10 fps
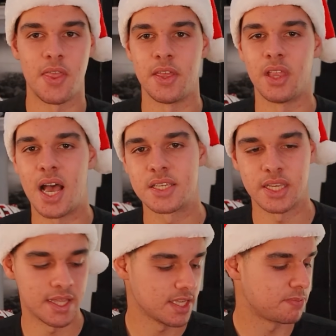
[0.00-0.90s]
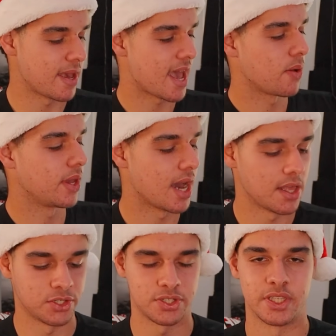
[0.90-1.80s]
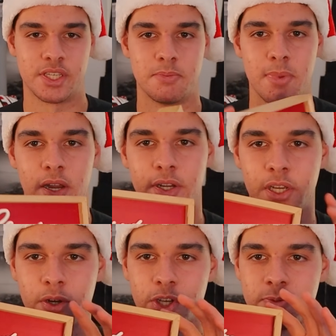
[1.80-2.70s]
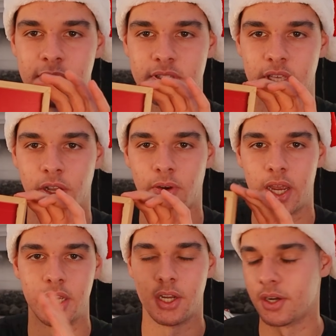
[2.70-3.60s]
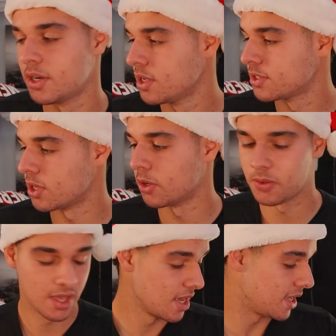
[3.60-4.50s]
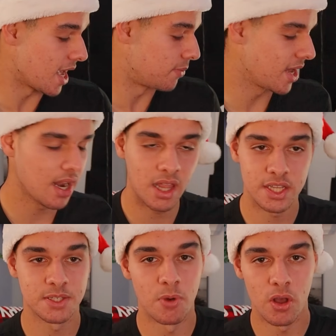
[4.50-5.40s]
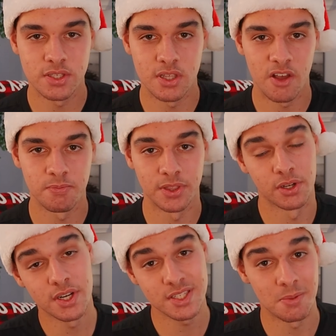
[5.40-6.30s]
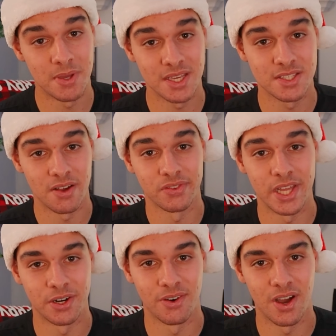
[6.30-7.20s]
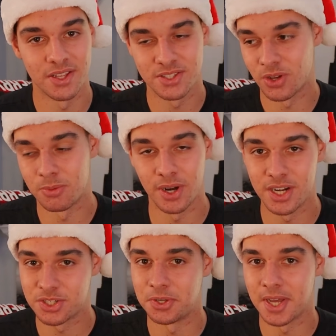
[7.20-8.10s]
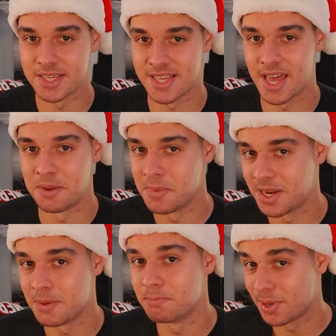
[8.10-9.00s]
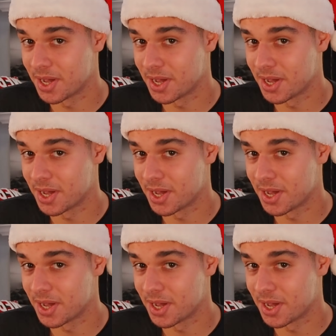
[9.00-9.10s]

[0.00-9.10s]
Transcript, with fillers: And then lastly in this bag, we got just this Merry Christmas thing right here. So yeah, we got a lot of small stuff, but there is some big stuff later on. So I'm ready to show you guys that in a minute.